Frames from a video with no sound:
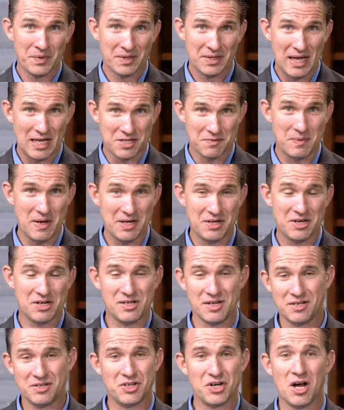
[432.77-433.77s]
That's
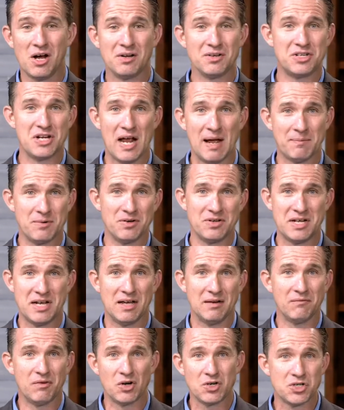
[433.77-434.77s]
mentioned in John chapter
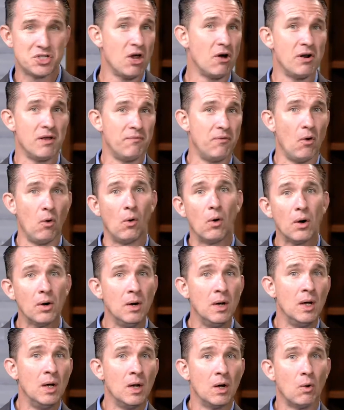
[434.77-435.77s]
10, verse 34,
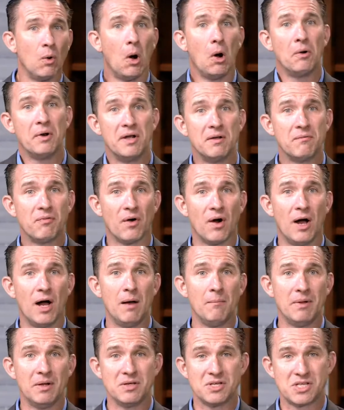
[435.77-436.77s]
quoting
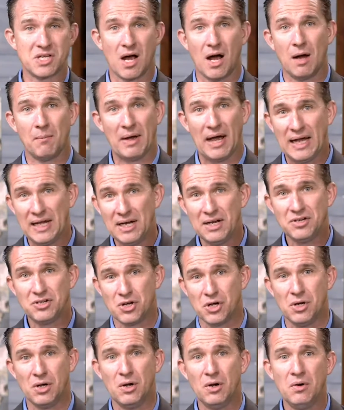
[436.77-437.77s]
from in Psalm
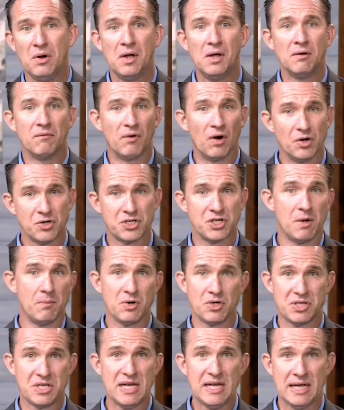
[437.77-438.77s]
82, verse number
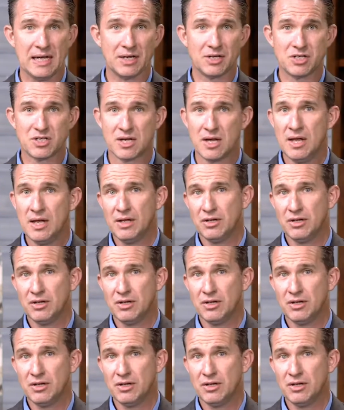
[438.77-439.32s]
6.